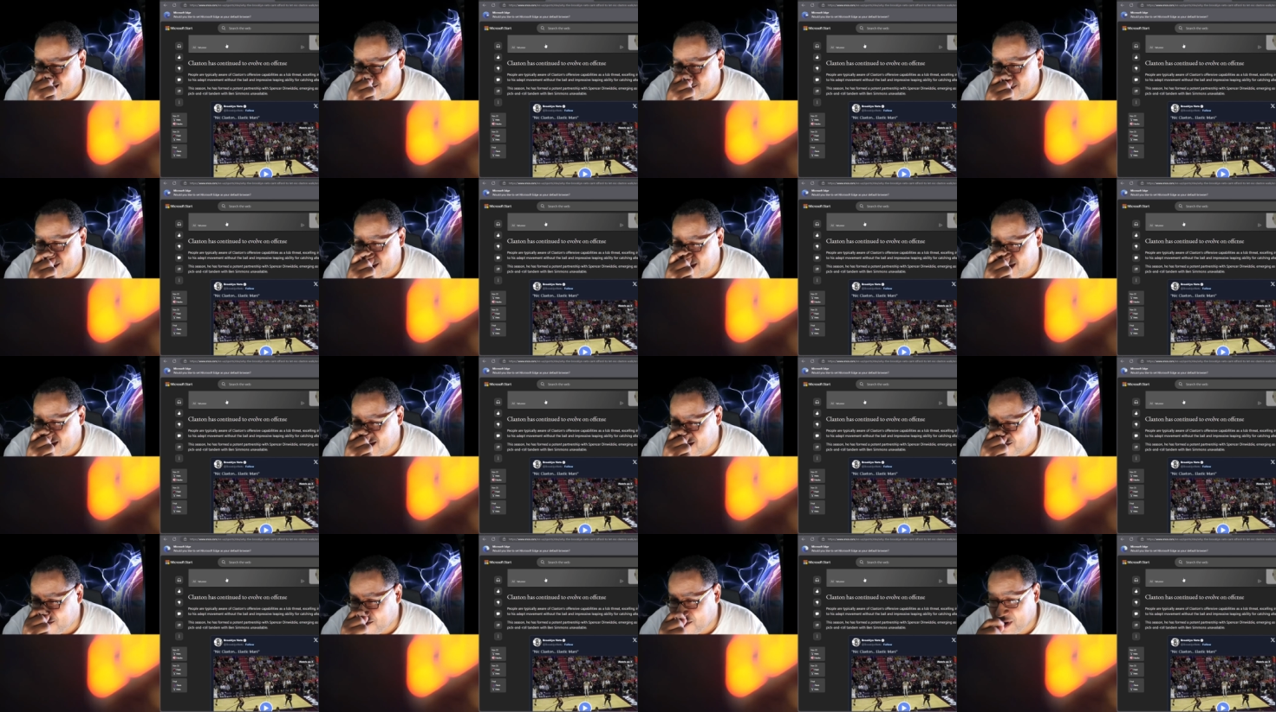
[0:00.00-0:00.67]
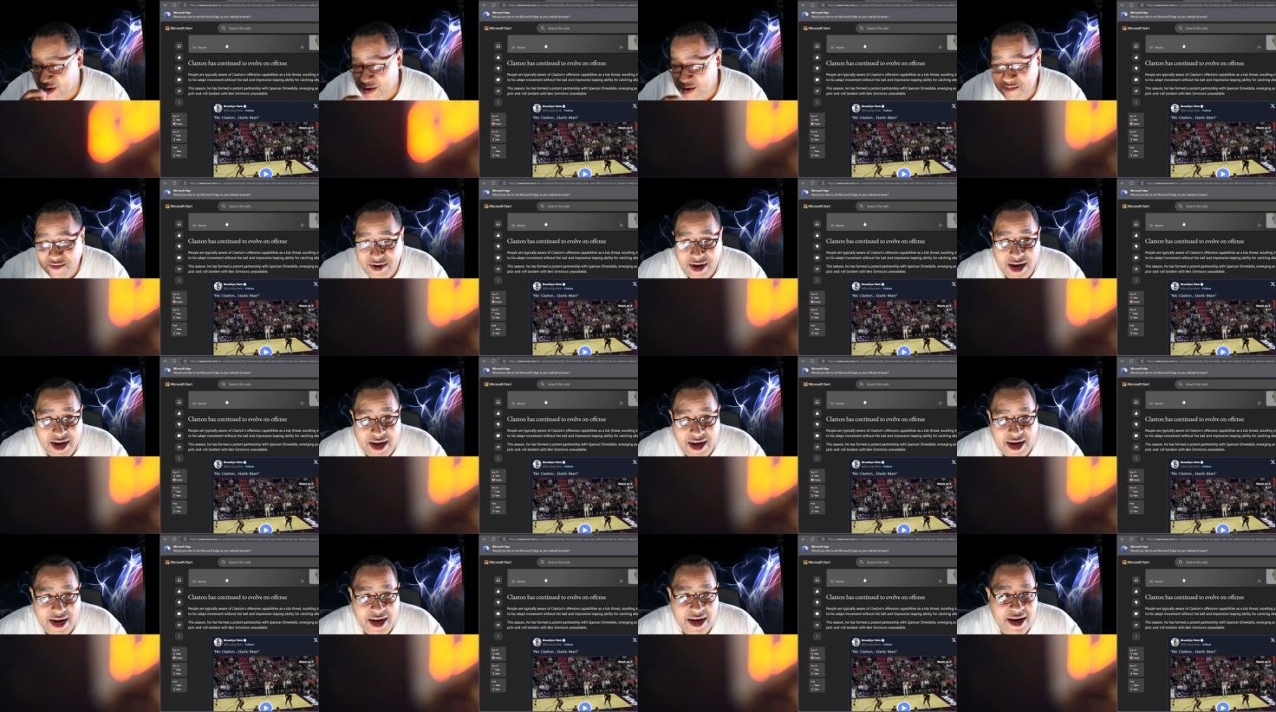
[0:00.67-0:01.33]
I mean, he's really,
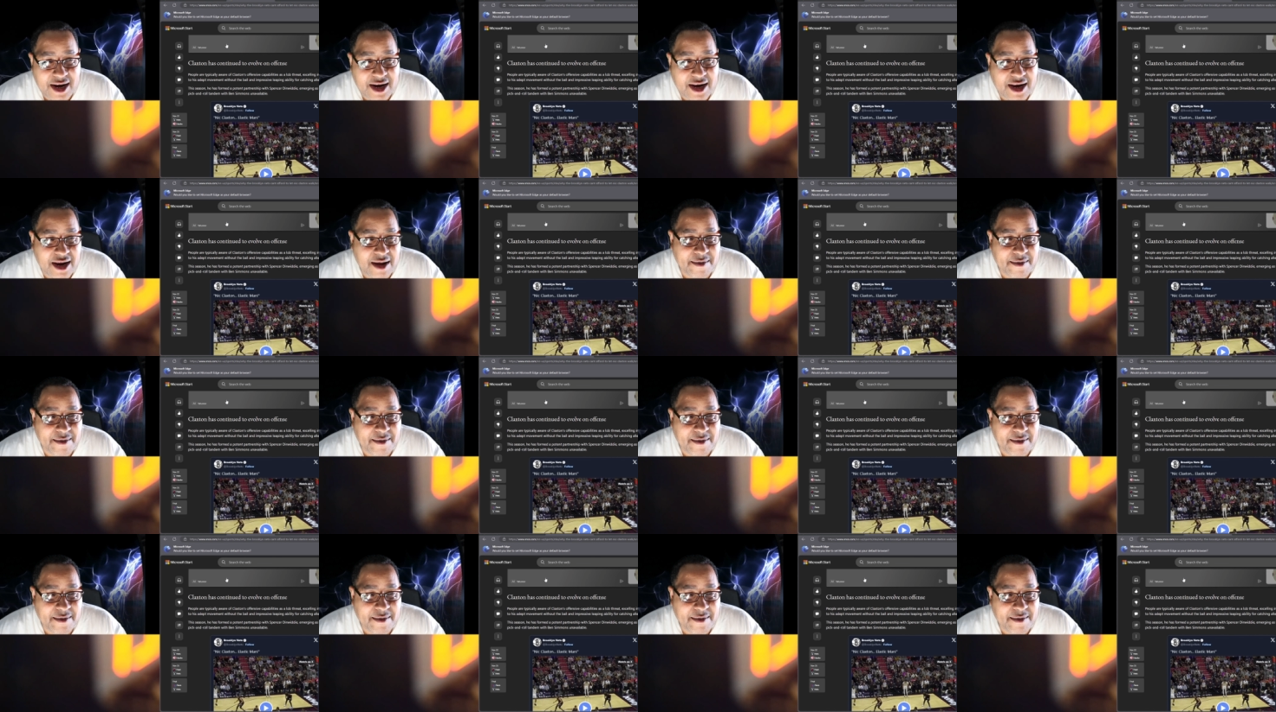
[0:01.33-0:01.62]
really needed.